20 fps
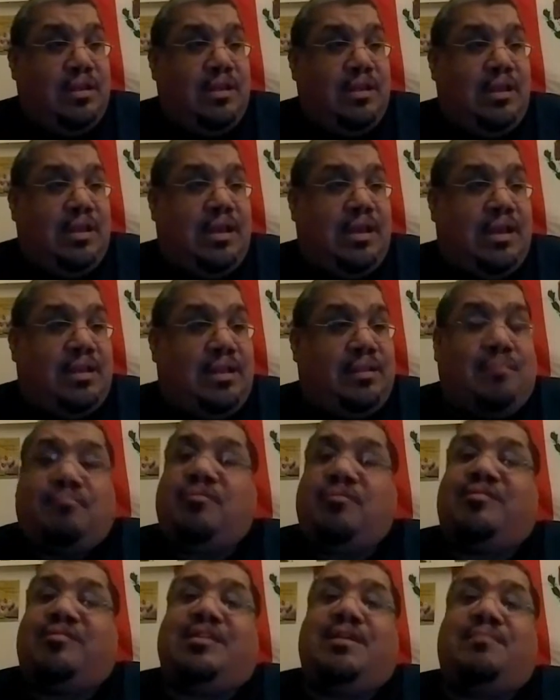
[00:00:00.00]
and the
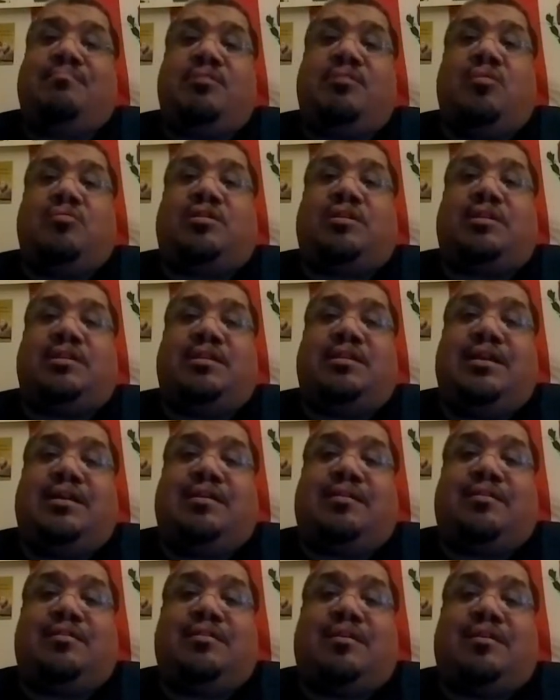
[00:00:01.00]
perceived notion
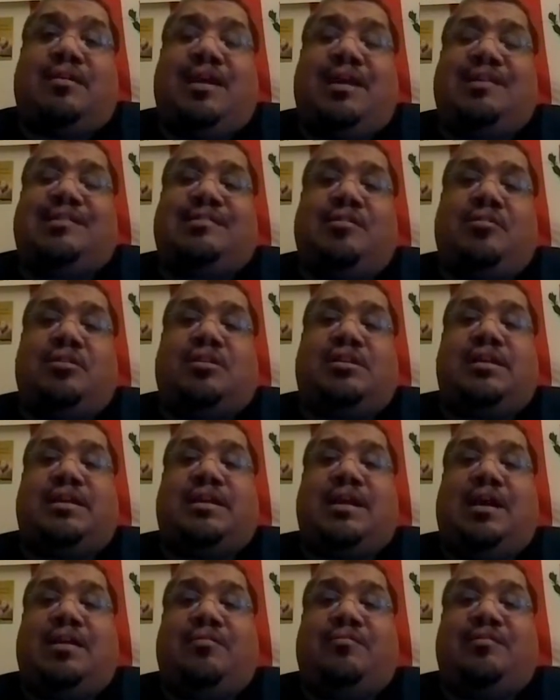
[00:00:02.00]
that Raza or
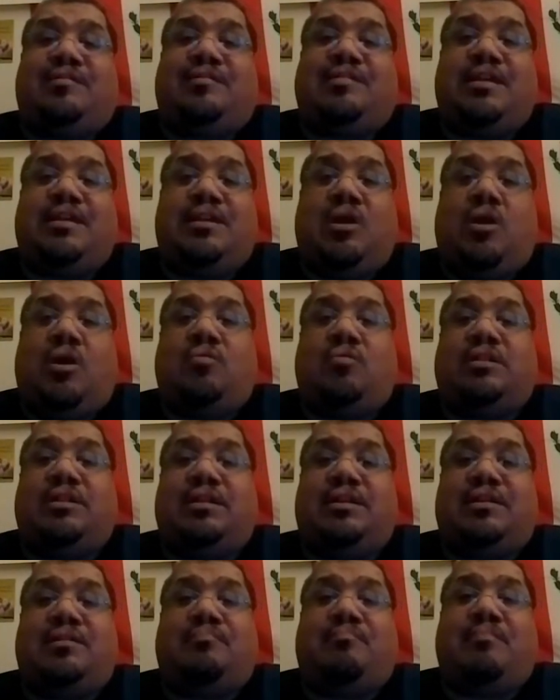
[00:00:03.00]
Chicanos in
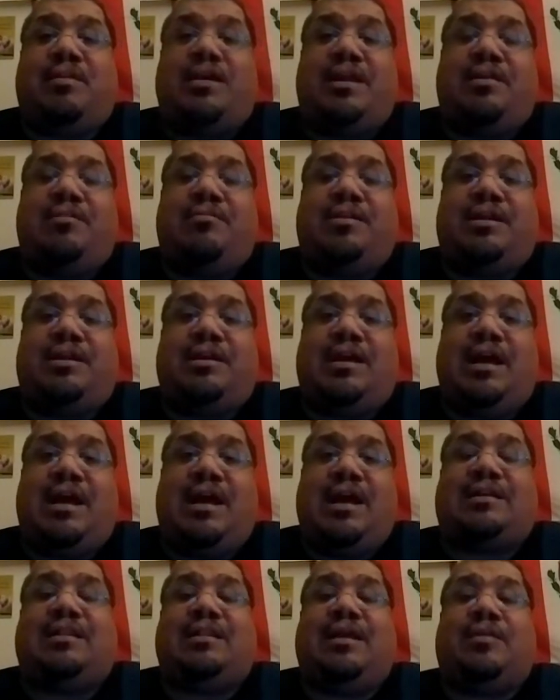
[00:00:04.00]
Oakland and the Bay Area
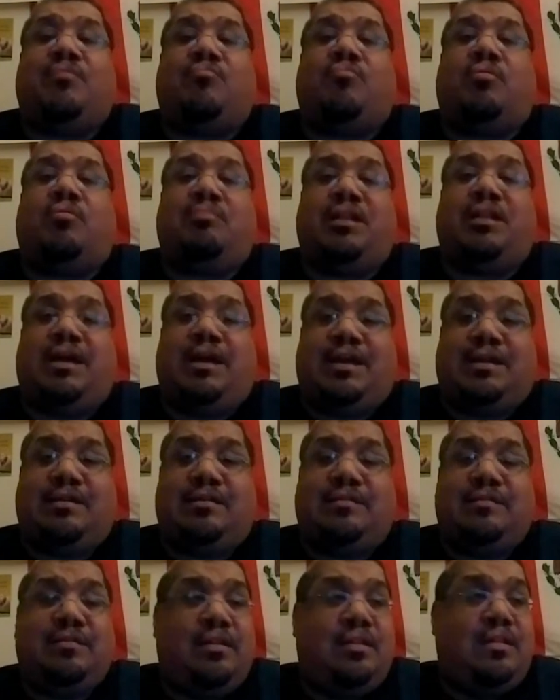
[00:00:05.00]
act like we're black.
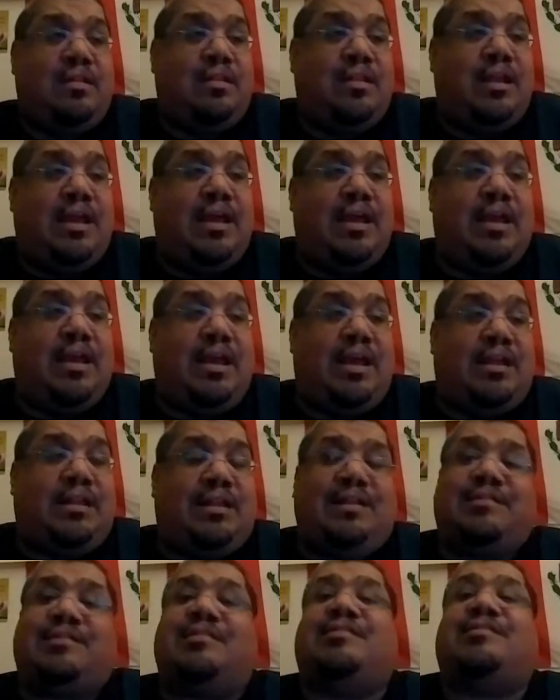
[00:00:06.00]
And
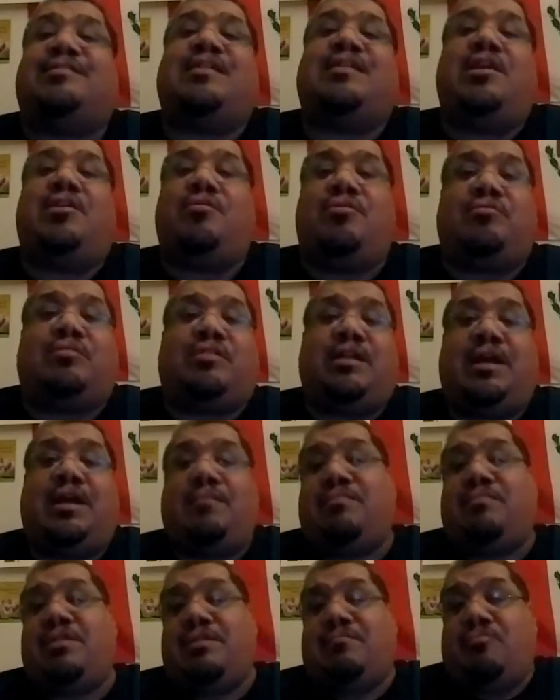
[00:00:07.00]
that's the
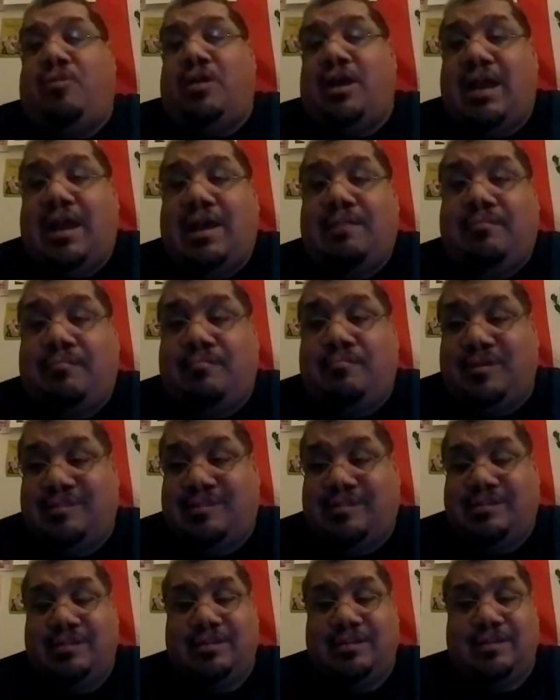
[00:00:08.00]
stereotype people have of
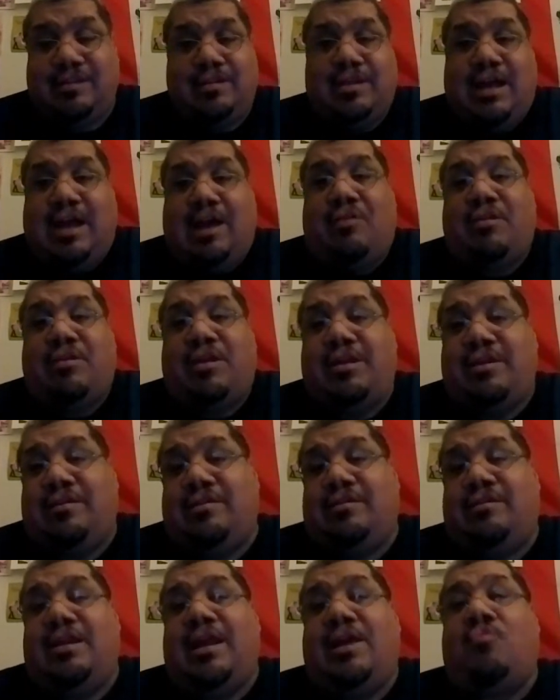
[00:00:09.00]
us out
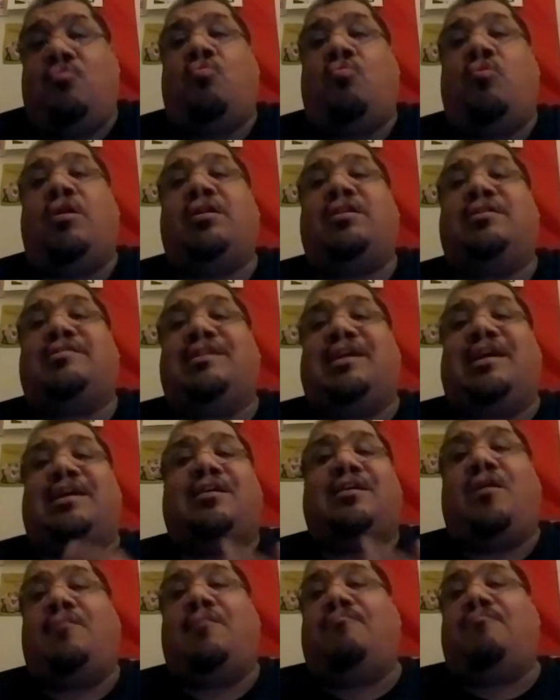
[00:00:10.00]
here. And where does that
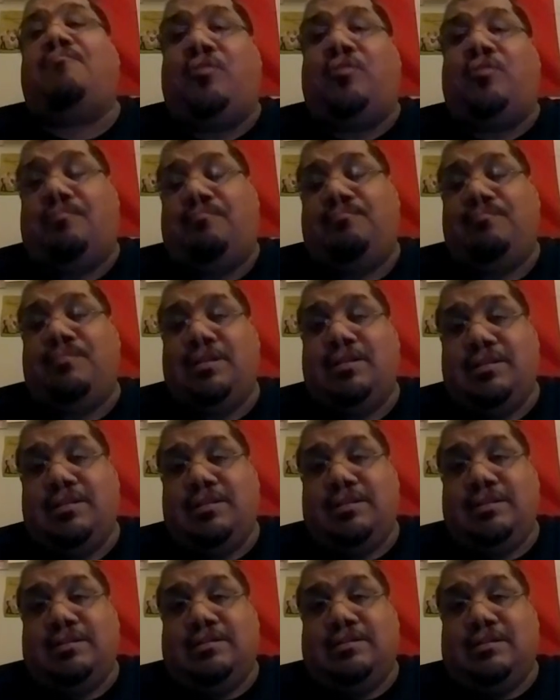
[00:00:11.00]
come from?
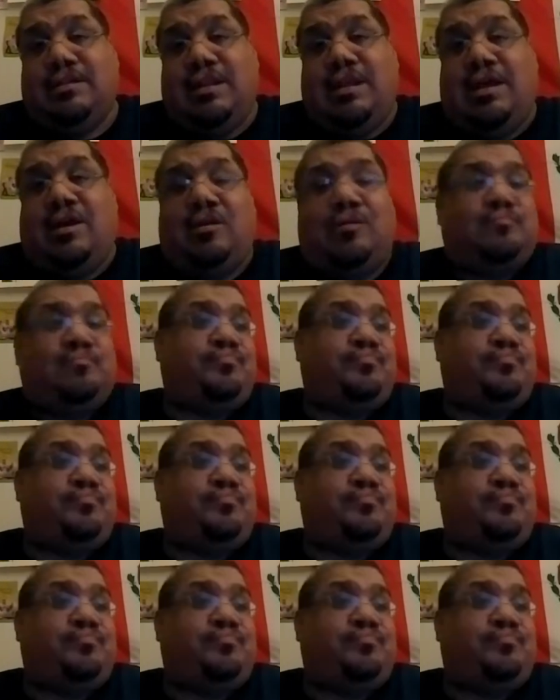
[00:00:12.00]
Now,